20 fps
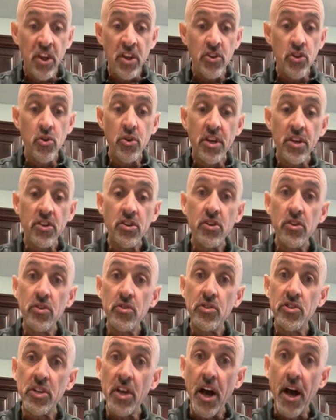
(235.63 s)
You can
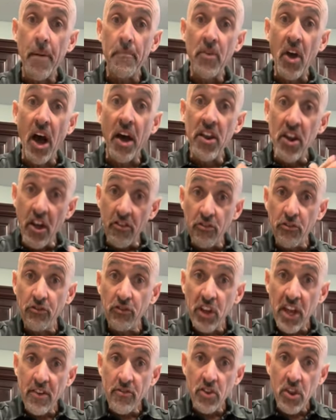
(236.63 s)
use another
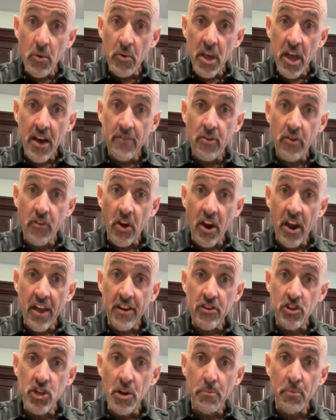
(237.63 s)
flavor that we have of our
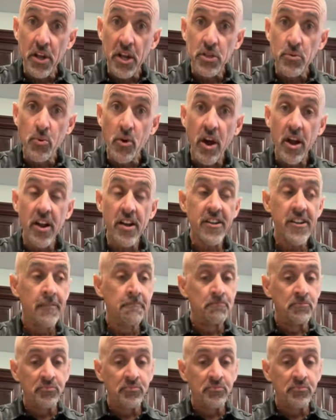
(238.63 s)
Energy Plus product,